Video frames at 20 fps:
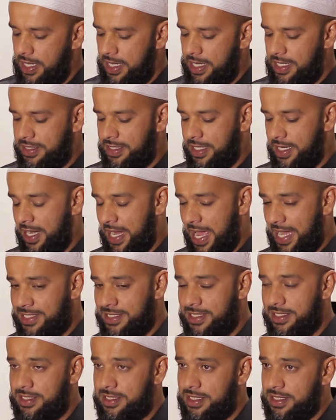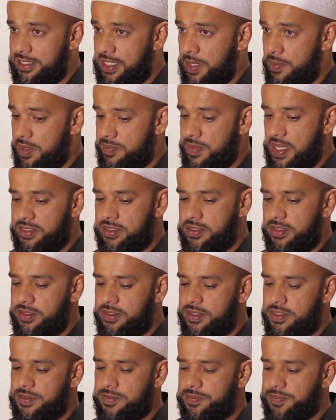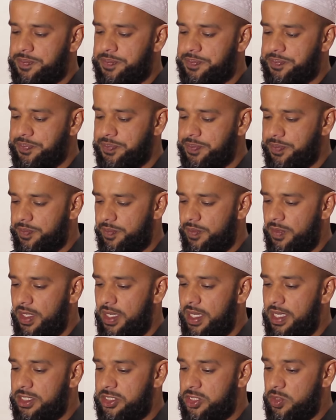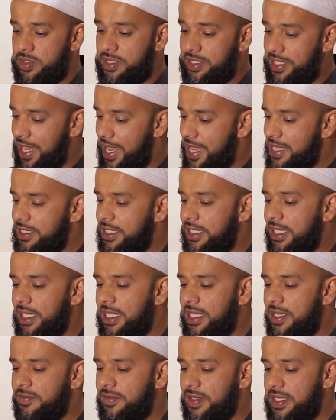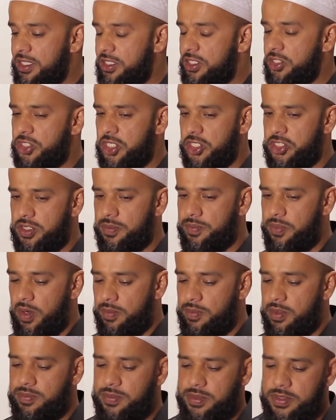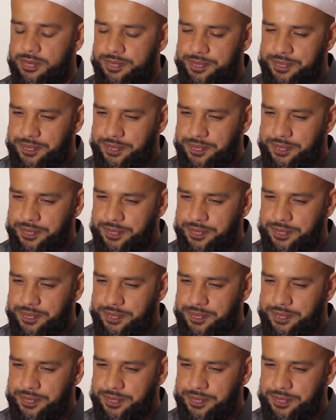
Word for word: It relaxes the stomach muscles, so it can relieve indigestion problems.